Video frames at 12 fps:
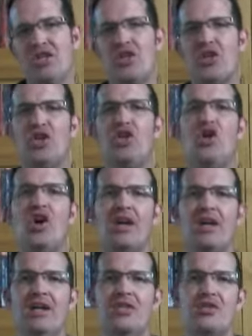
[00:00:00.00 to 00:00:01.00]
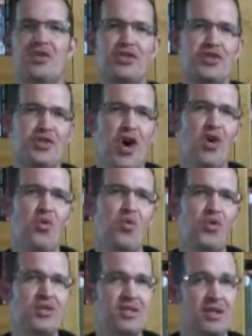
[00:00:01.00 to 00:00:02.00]
to look to the Star
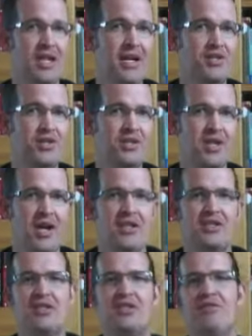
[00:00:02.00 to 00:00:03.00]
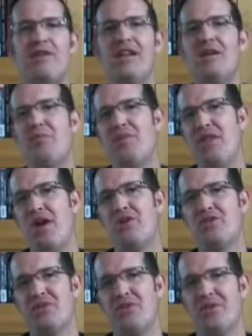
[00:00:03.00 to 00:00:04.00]
Wars legends to develop their
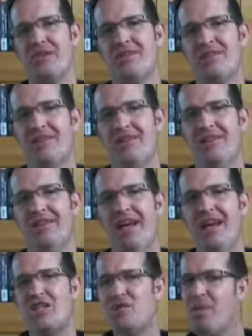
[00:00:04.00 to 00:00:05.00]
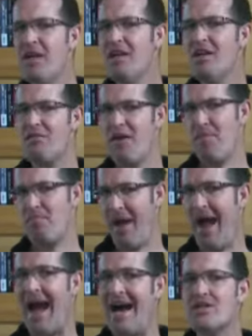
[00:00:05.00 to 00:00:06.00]
stories. And speaking of that
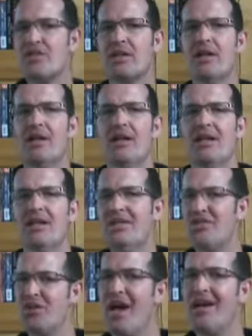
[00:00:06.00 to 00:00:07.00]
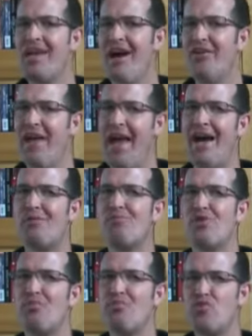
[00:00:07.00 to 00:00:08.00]
past, let's check out
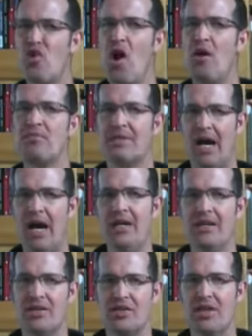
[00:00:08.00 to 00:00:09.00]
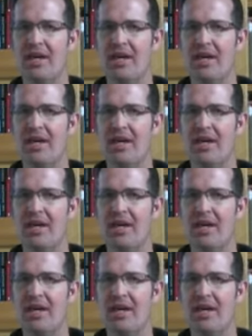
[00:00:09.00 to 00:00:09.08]
Admiral Brom Titus.